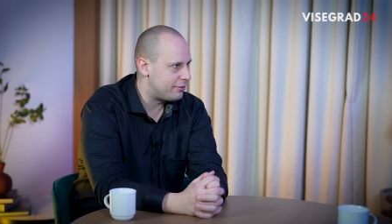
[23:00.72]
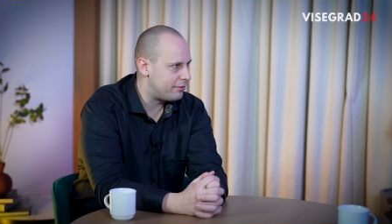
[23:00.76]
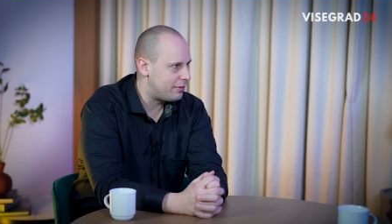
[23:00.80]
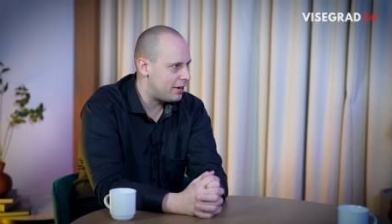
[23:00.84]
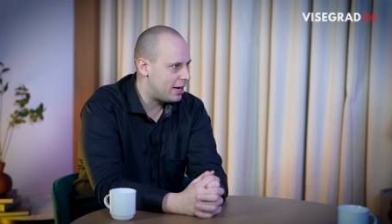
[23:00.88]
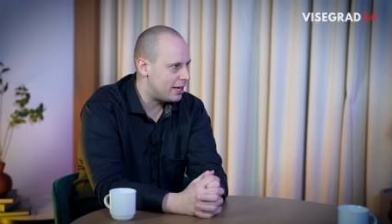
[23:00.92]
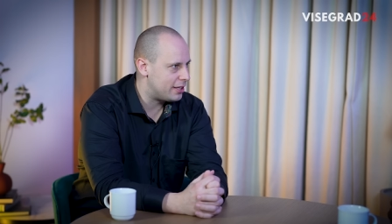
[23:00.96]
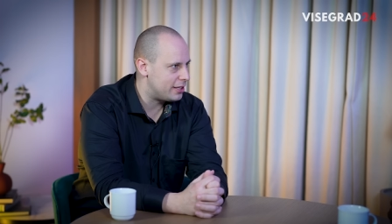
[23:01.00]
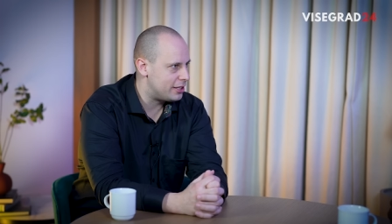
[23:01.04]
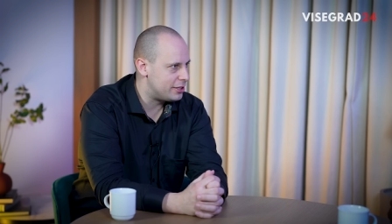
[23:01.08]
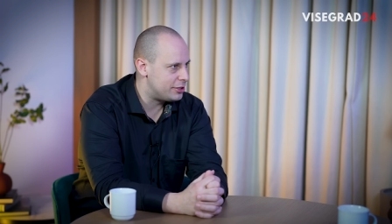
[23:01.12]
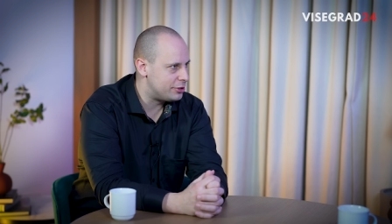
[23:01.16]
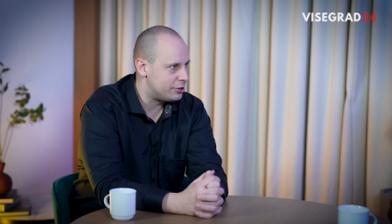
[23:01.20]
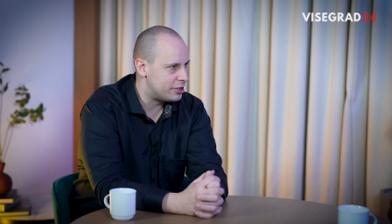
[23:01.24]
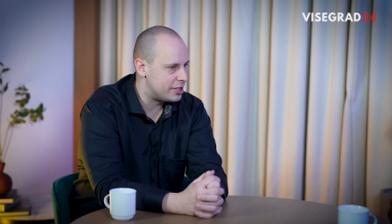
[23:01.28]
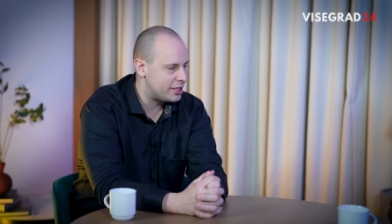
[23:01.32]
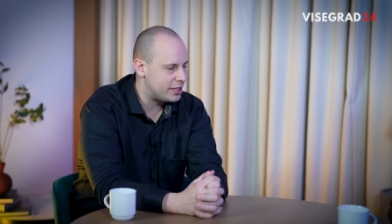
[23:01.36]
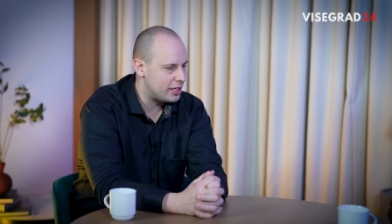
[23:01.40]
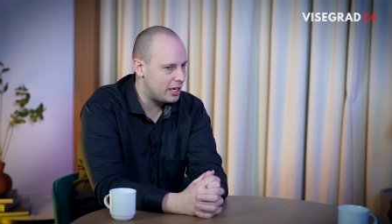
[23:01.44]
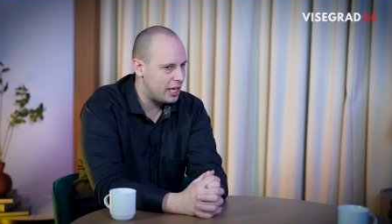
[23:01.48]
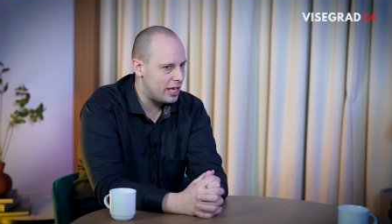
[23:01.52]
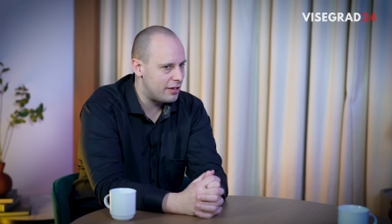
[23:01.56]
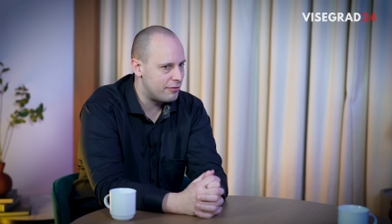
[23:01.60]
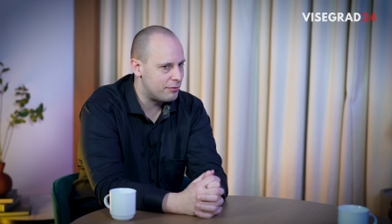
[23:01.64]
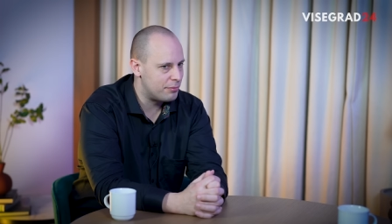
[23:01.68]
fact that you
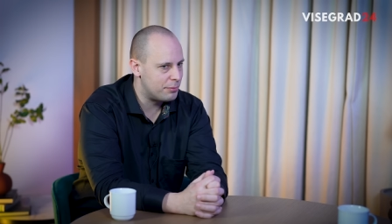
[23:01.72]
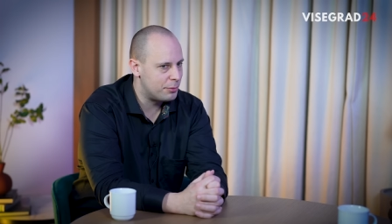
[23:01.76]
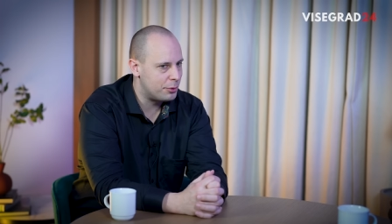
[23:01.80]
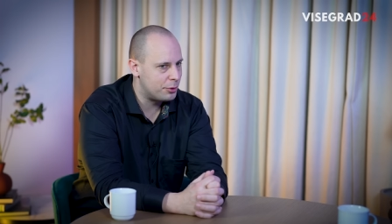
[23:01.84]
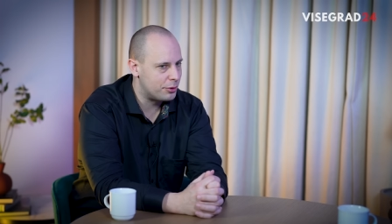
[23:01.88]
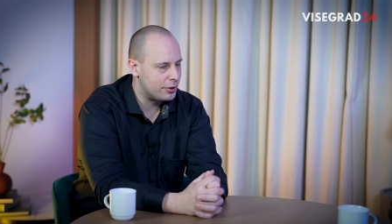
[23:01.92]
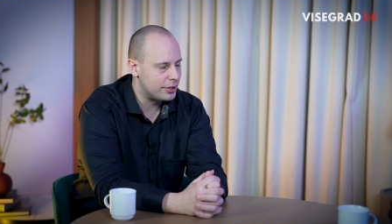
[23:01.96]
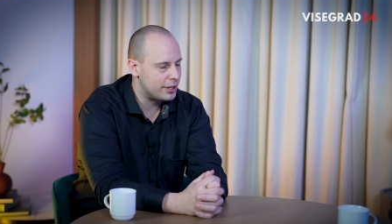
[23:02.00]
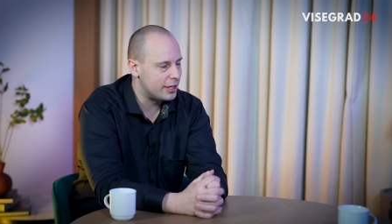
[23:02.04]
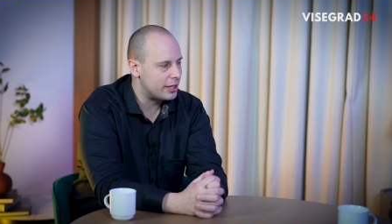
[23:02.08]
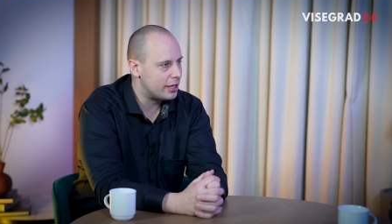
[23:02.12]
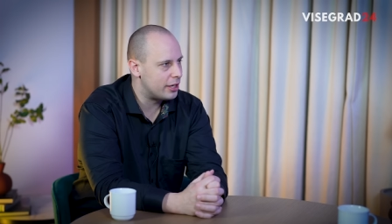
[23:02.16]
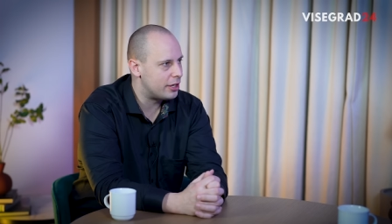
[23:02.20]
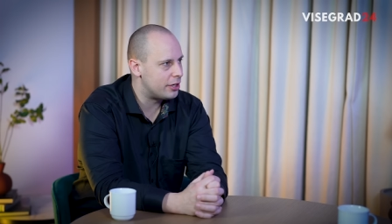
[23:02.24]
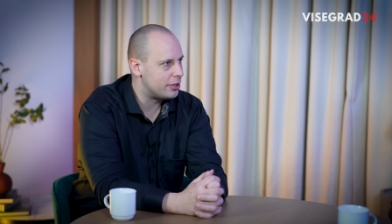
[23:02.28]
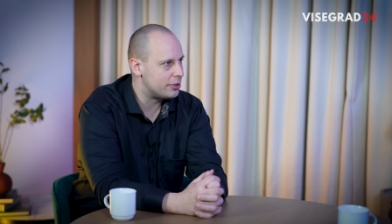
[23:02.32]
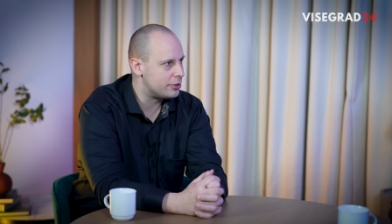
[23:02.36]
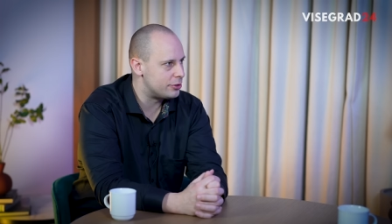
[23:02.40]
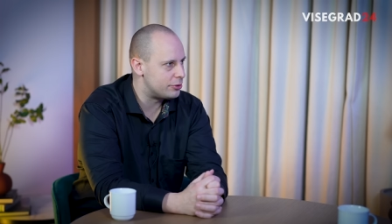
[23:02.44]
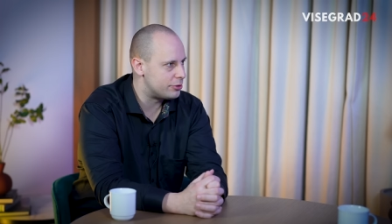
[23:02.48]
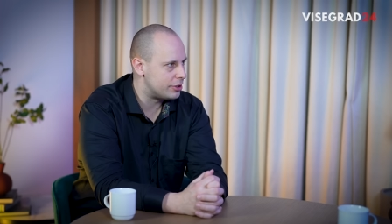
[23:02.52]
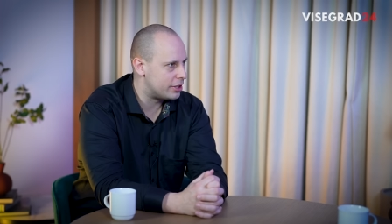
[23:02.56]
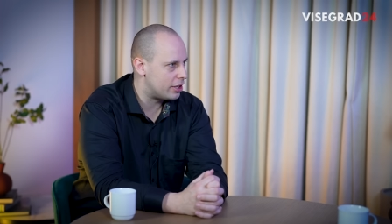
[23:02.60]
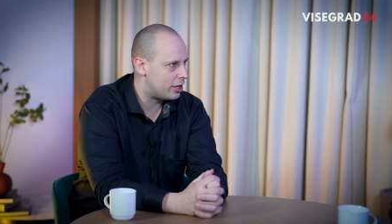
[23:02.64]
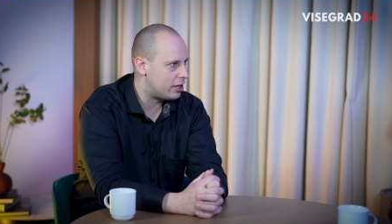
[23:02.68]
still have more than
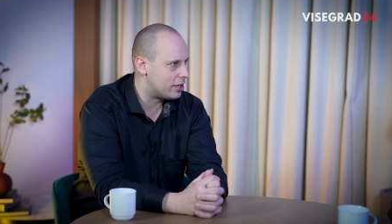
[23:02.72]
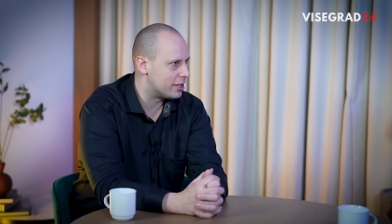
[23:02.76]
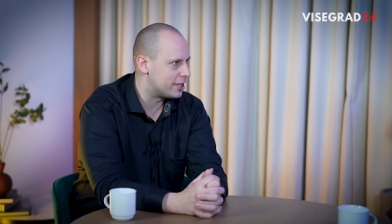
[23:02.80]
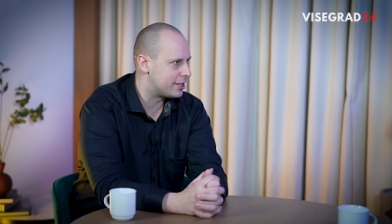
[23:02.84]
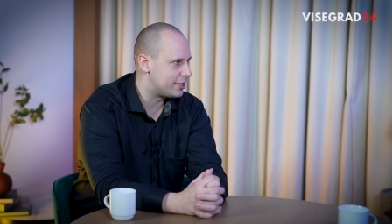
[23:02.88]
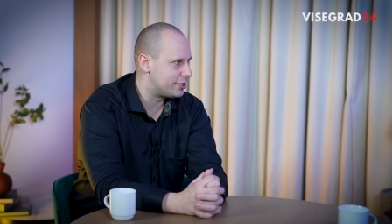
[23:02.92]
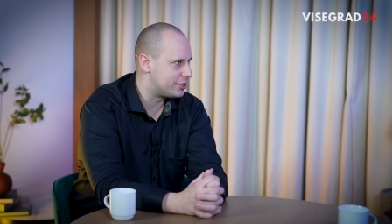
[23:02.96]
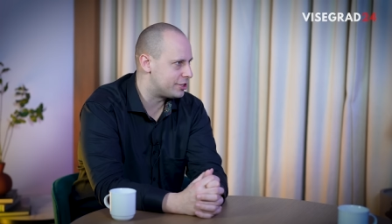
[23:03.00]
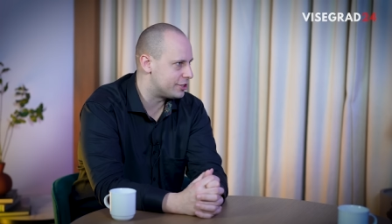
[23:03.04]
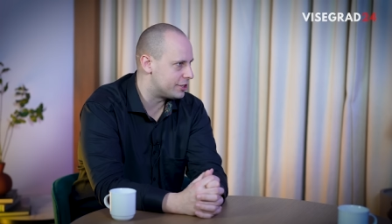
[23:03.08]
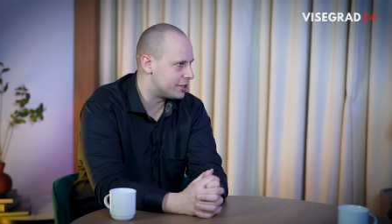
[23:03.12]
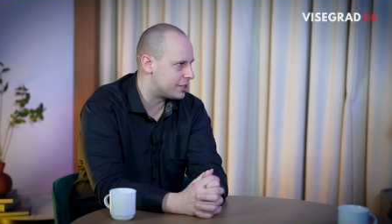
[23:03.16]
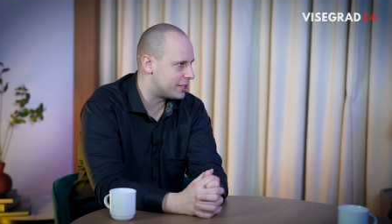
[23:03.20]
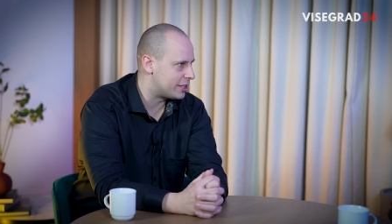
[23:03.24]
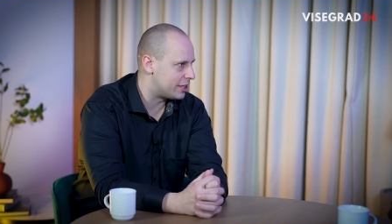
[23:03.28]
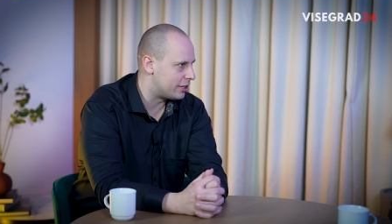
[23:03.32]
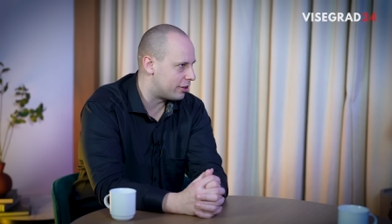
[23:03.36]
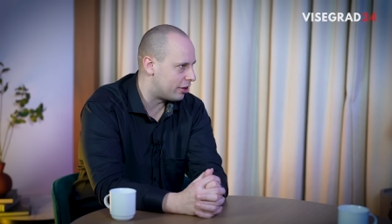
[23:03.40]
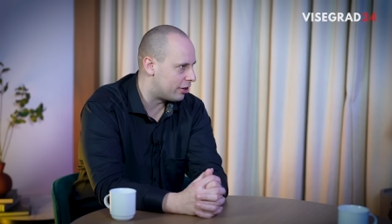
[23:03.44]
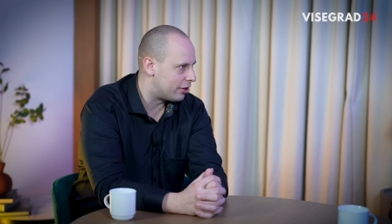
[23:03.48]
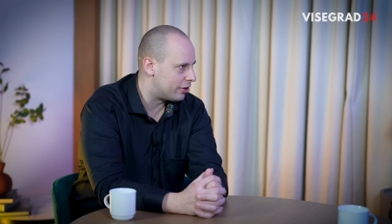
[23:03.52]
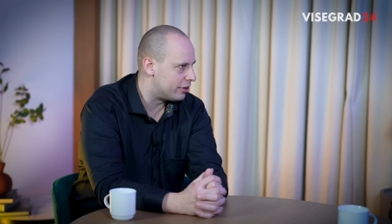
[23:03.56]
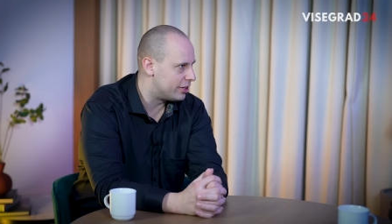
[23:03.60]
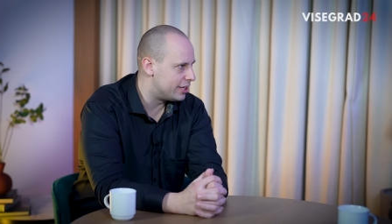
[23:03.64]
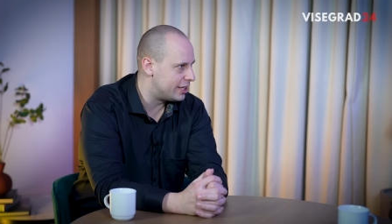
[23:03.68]
100 hostages that
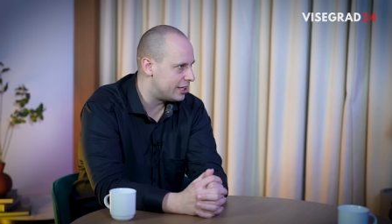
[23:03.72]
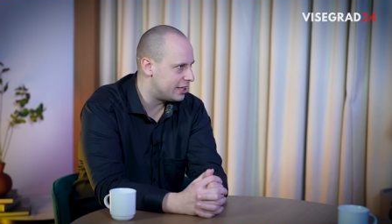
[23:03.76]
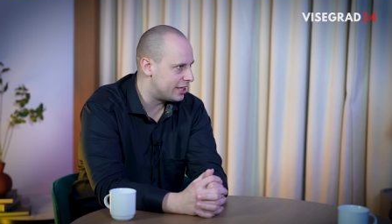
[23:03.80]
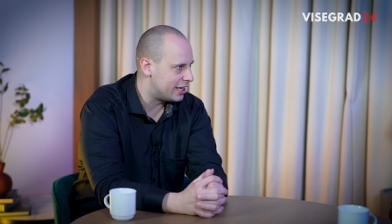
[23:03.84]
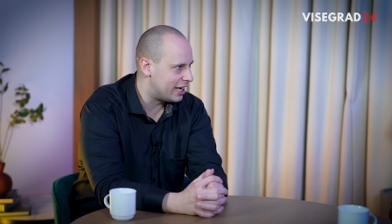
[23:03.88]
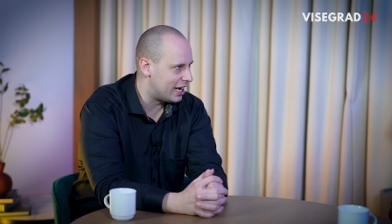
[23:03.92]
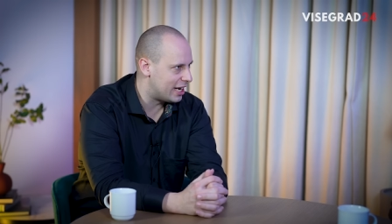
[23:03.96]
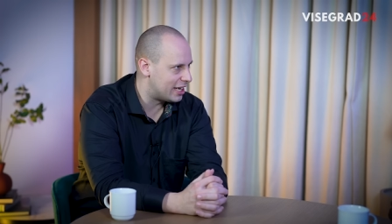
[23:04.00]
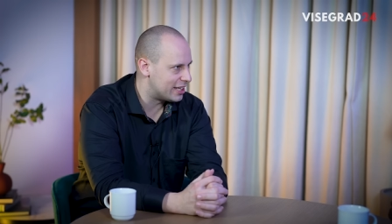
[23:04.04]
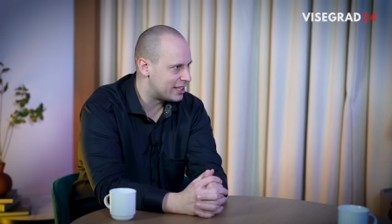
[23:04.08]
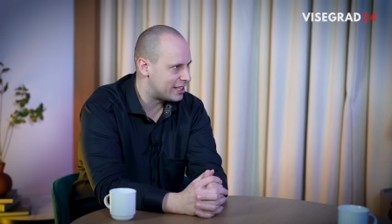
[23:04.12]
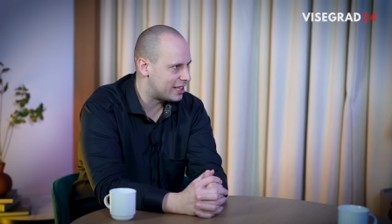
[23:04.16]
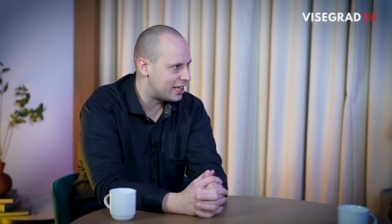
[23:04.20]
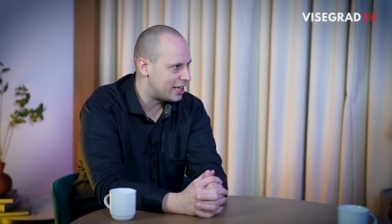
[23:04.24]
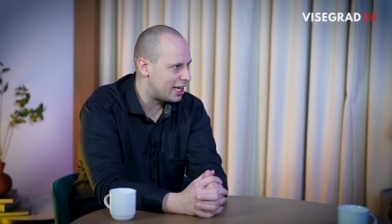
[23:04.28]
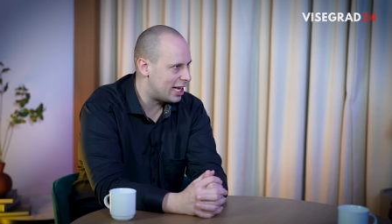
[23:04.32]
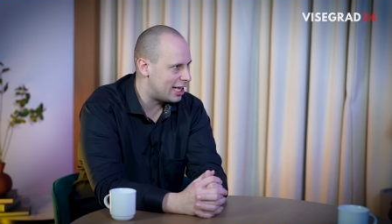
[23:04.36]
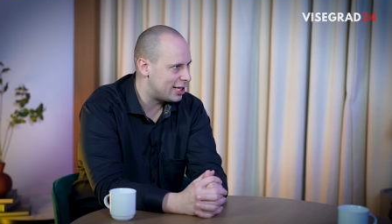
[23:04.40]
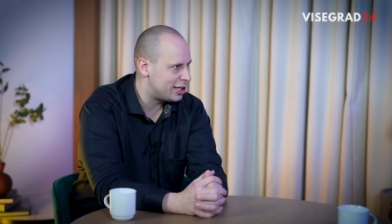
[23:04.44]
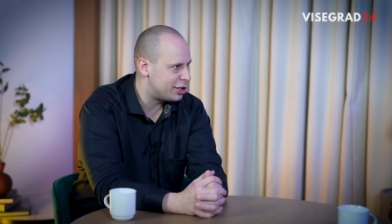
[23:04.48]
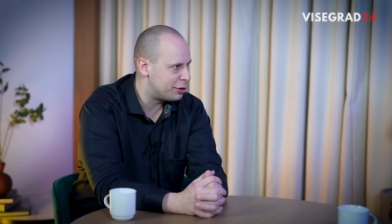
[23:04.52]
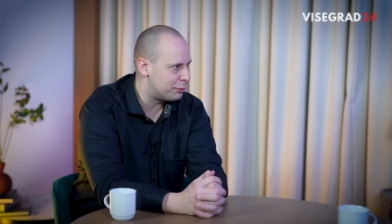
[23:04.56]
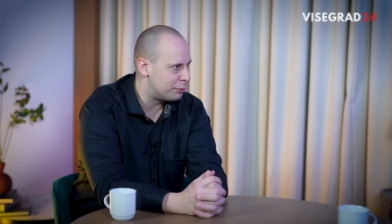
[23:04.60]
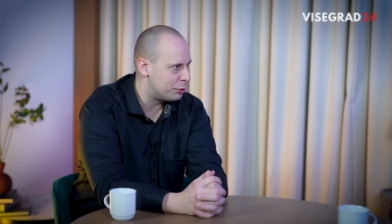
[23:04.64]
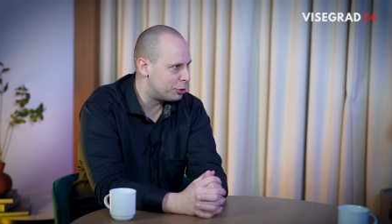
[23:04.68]
are in Gaza
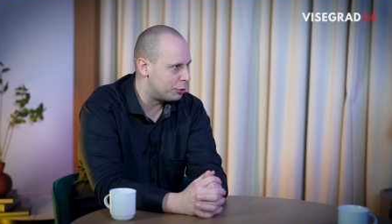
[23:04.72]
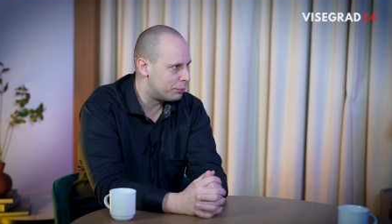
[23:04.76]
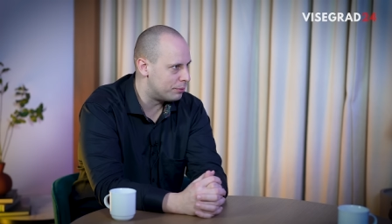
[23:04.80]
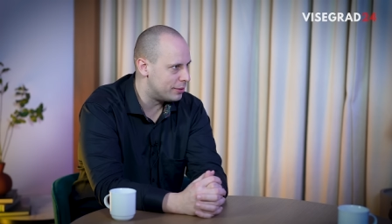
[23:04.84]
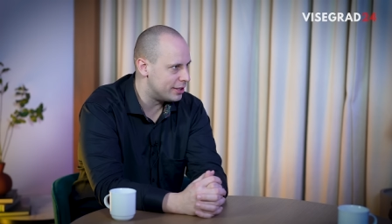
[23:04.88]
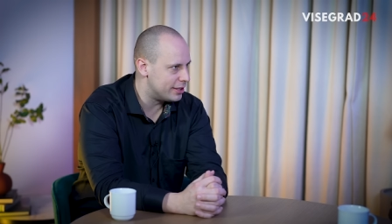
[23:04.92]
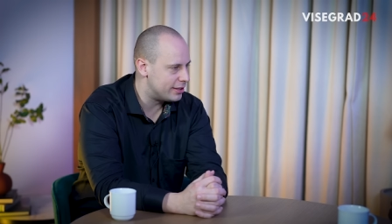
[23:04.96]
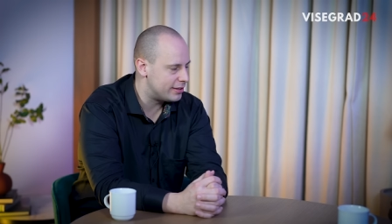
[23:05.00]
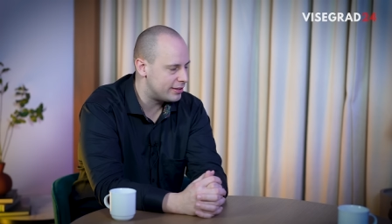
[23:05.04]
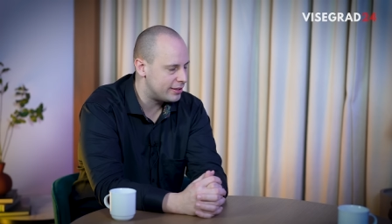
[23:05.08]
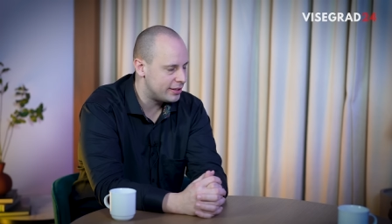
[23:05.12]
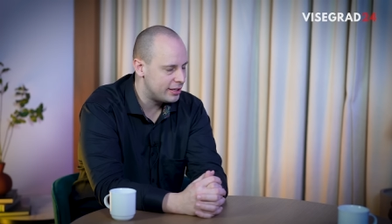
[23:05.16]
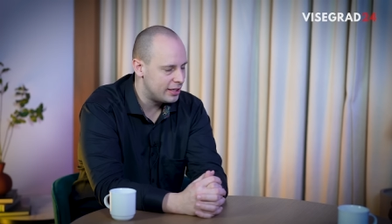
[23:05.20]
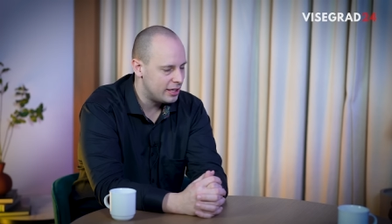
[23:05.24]
at the moment.